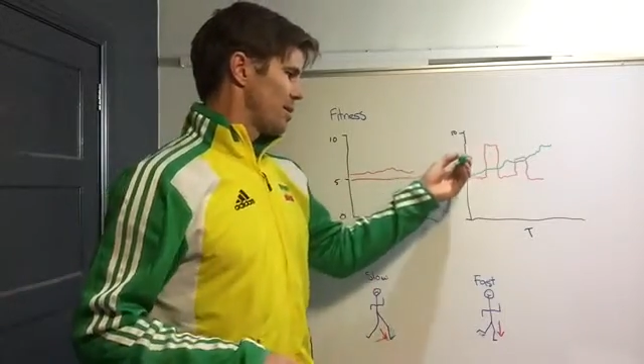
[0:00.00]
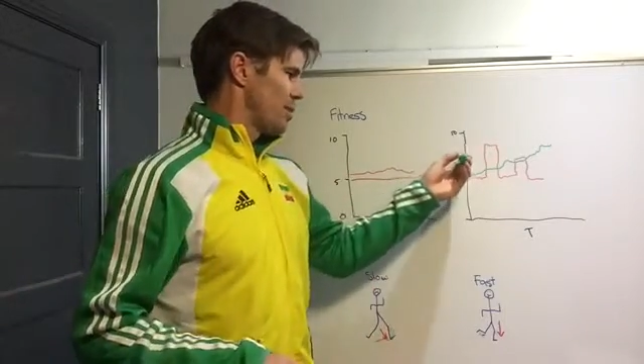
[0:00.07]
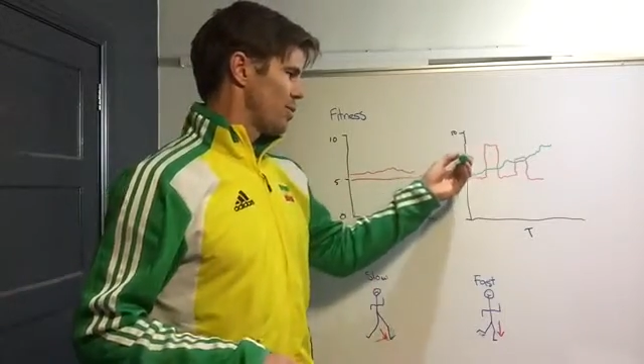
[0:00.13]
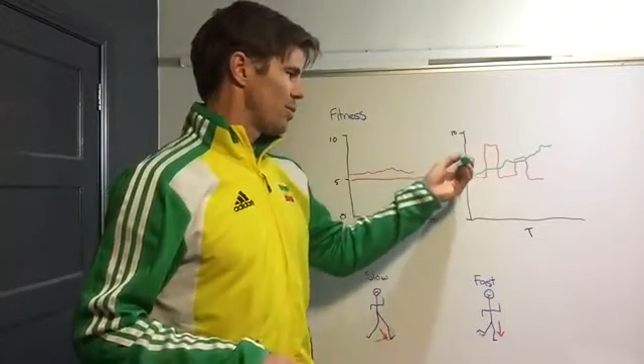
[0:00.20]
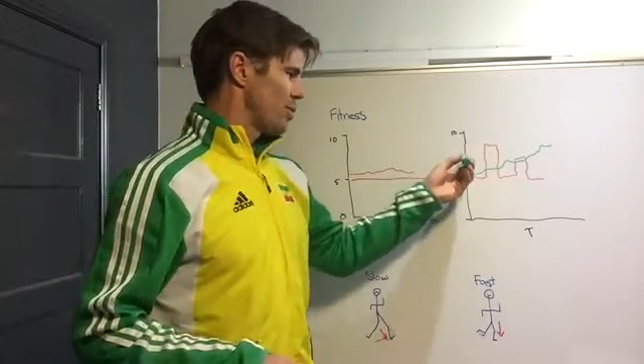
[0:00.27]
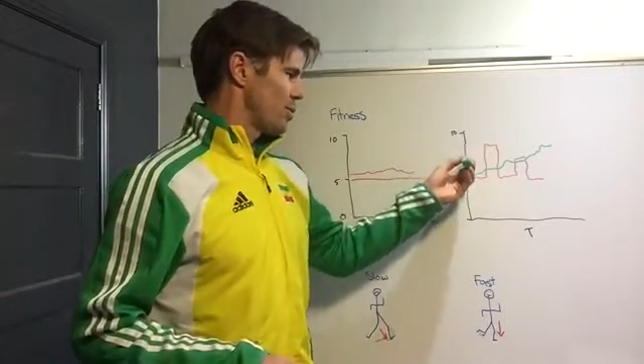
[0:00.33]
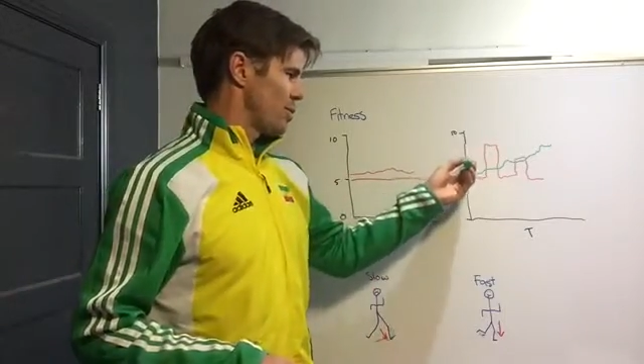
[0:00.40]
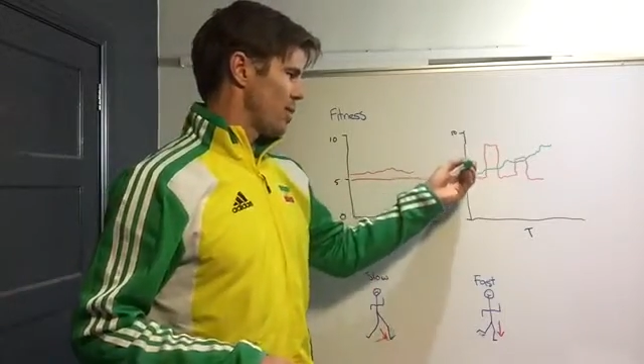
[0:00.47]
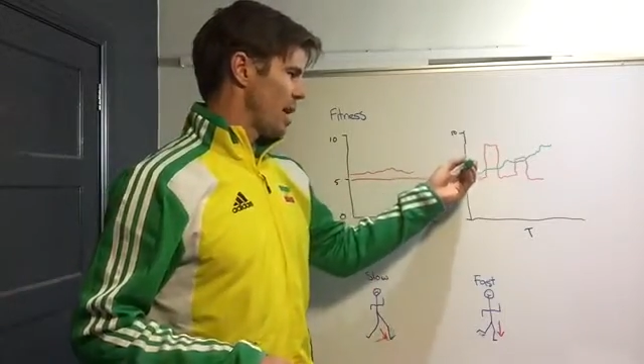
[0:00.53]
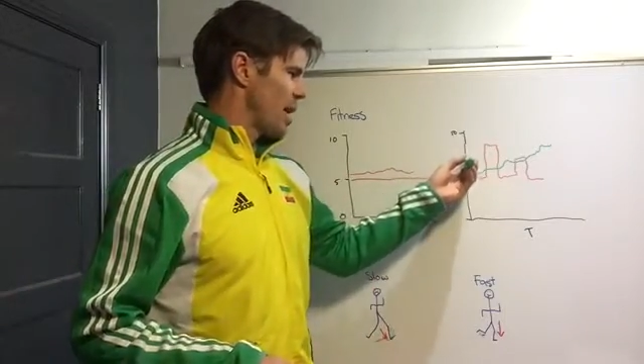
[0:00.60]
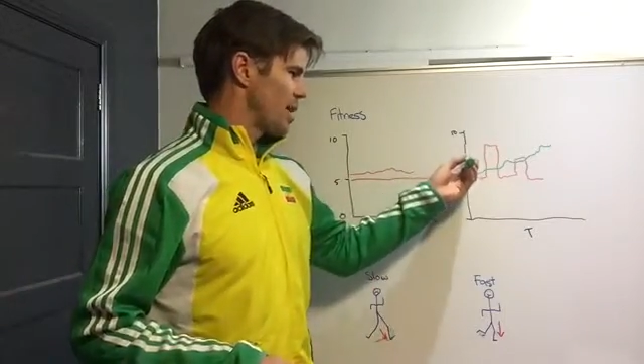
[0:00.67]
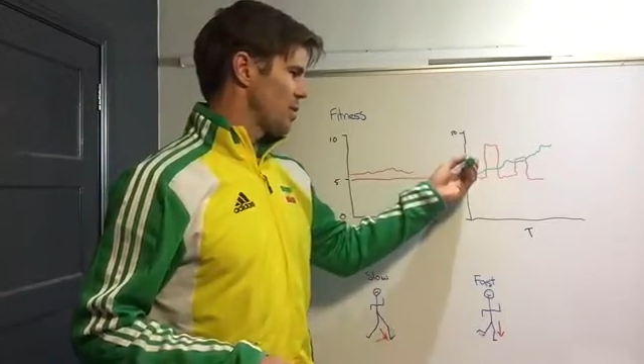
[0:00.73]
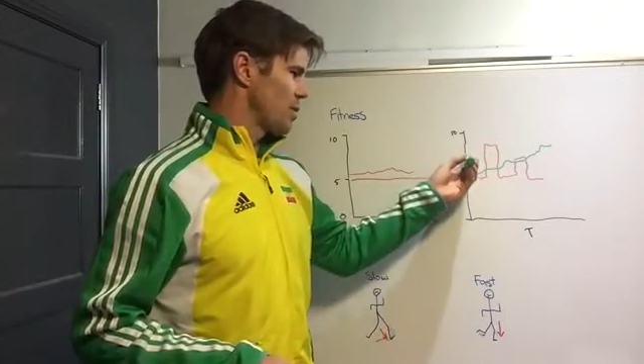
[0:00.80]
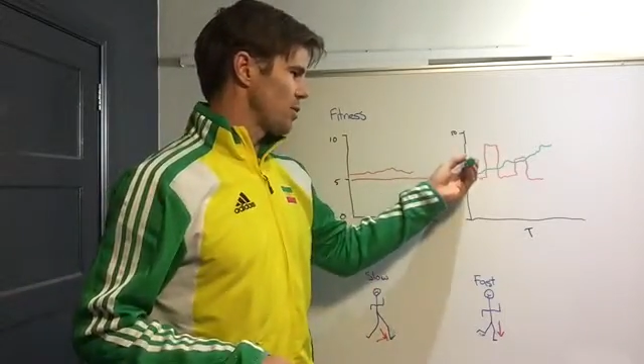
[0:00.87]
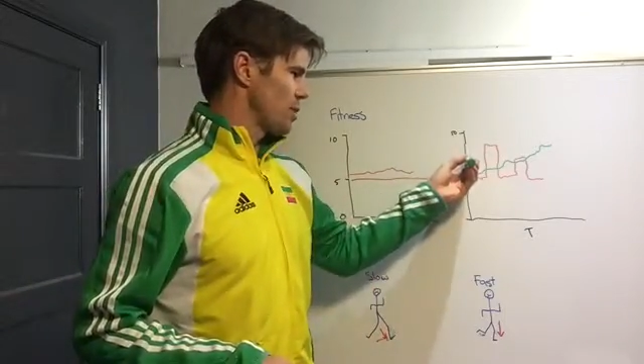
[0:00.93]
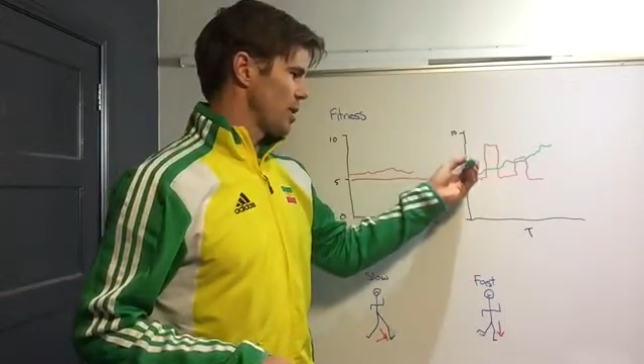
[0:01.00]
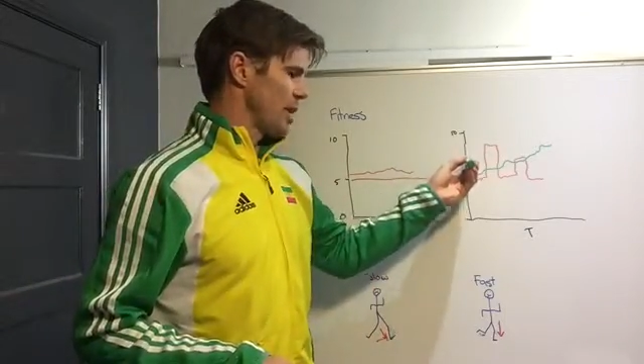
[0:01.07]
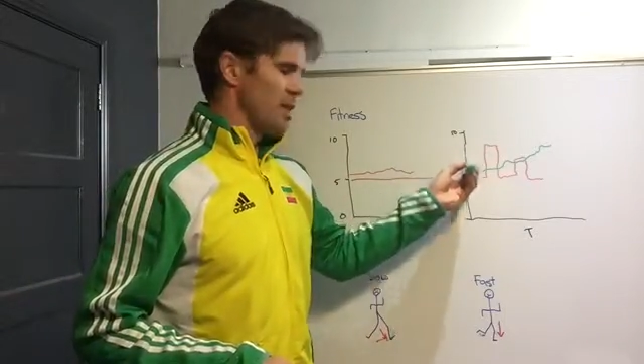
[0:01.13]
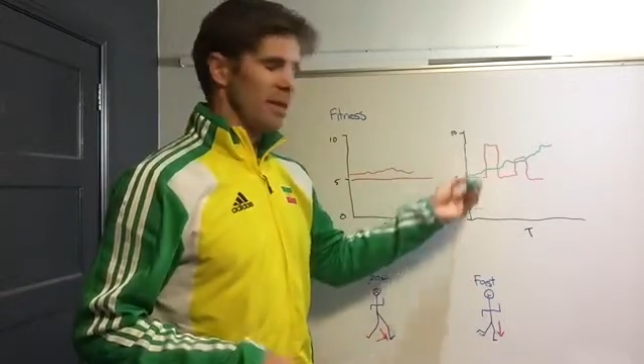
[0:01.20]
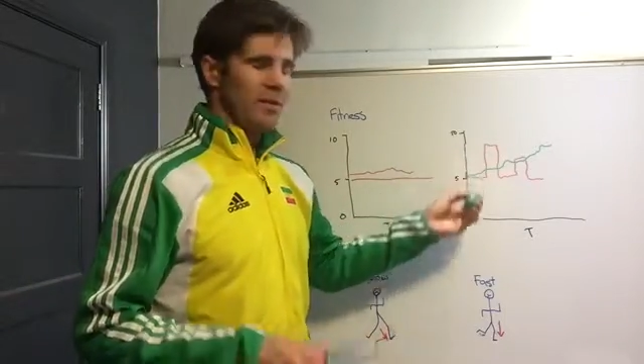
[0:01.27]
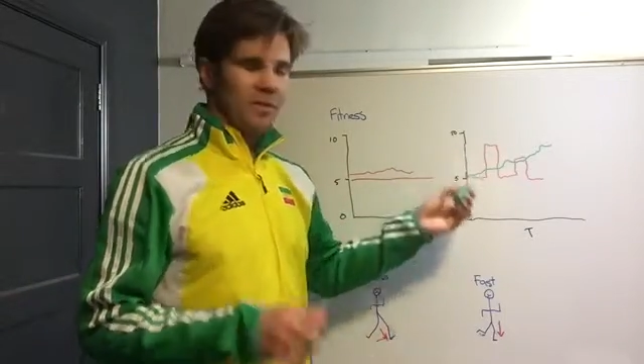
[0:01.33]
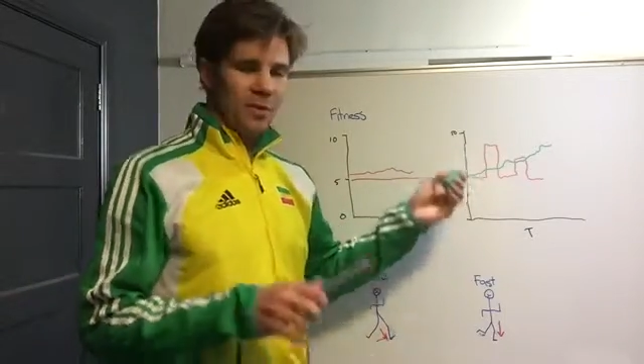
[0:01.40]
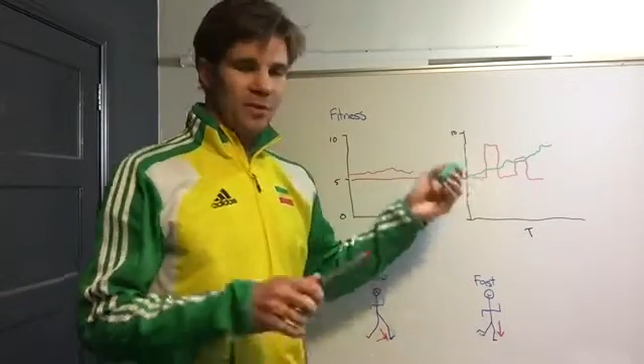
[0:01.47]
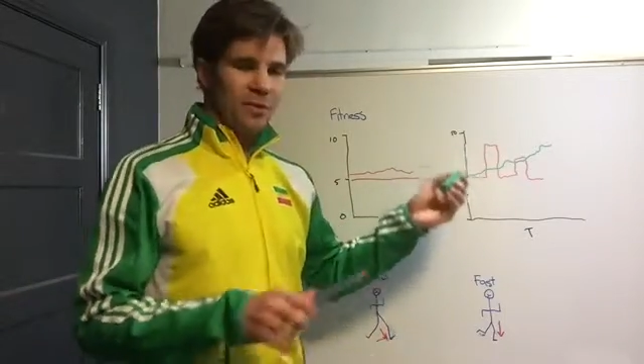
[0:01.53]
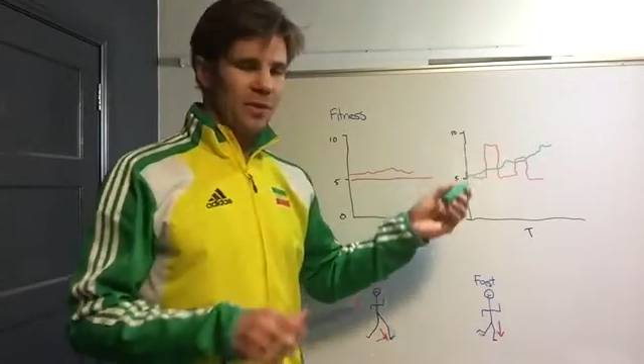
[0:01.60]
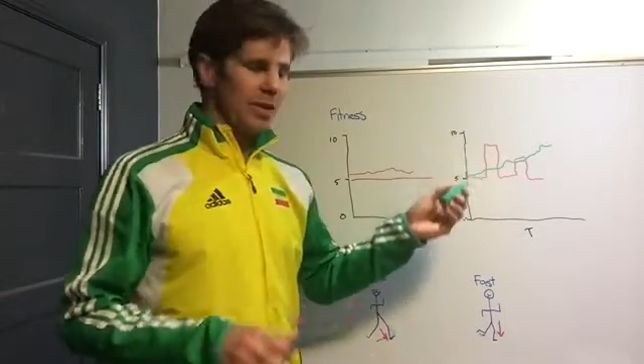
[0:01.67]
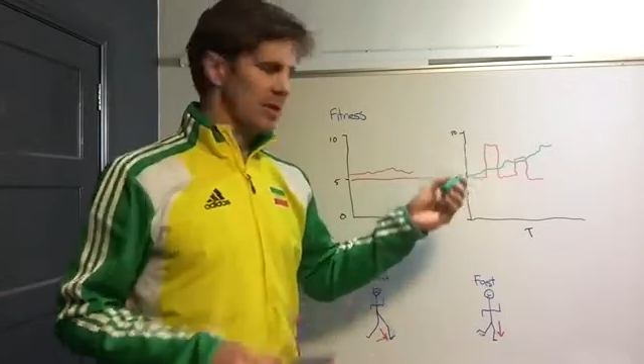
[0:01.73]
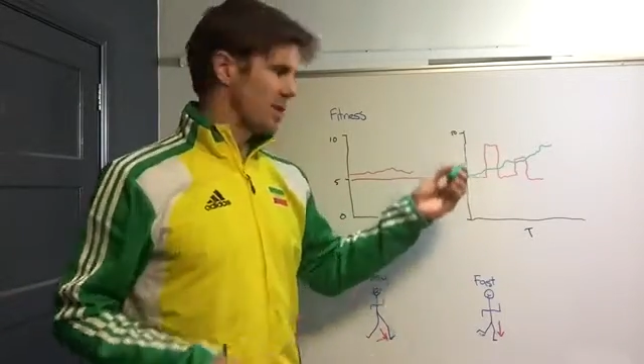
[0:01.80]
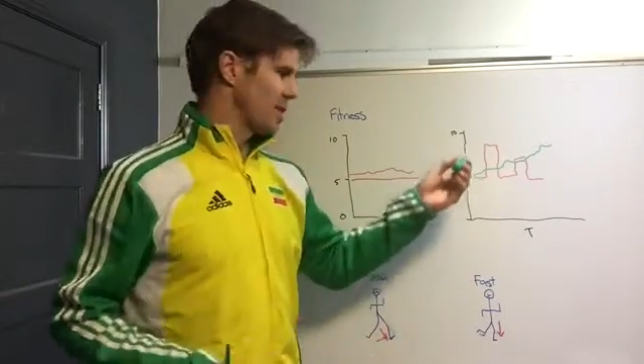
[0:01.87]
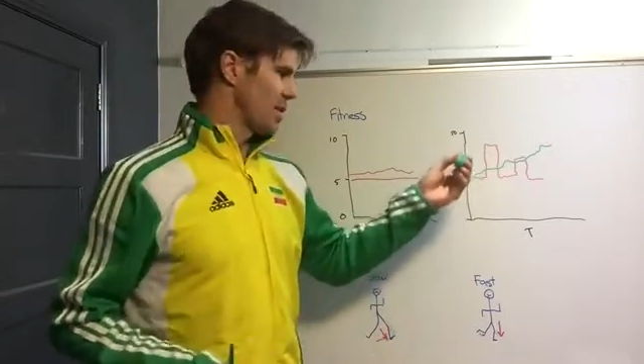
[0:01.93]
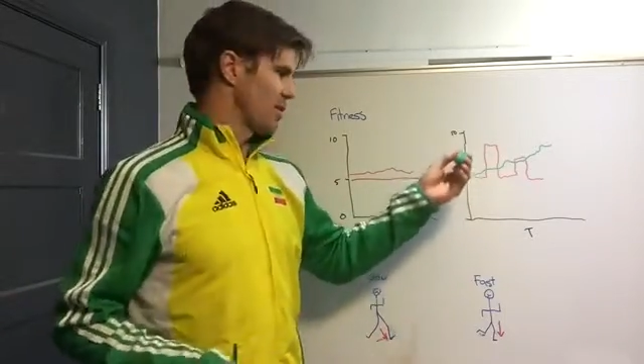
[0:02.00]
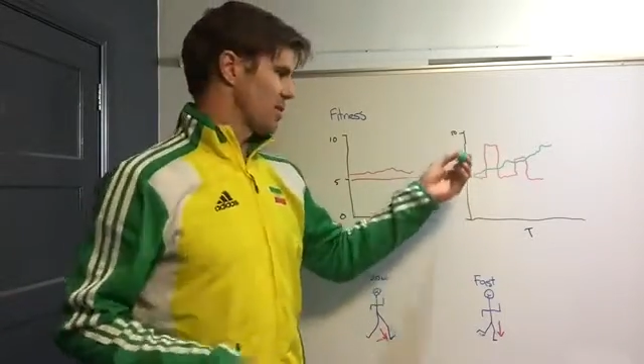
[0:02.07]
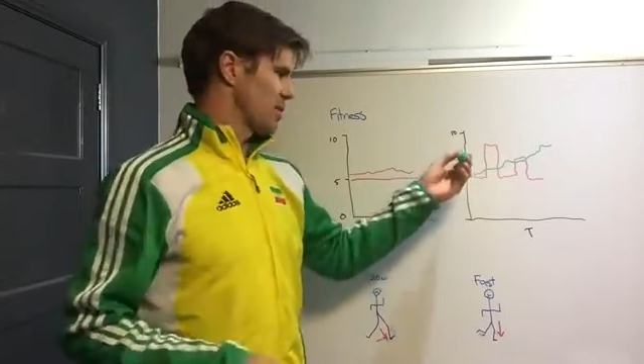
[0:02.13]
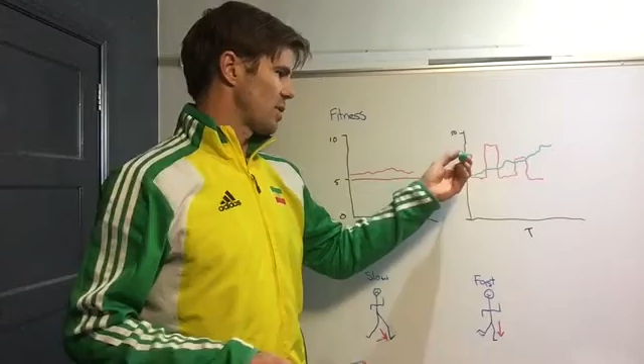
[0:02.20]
you'll gradually lift your fitness level.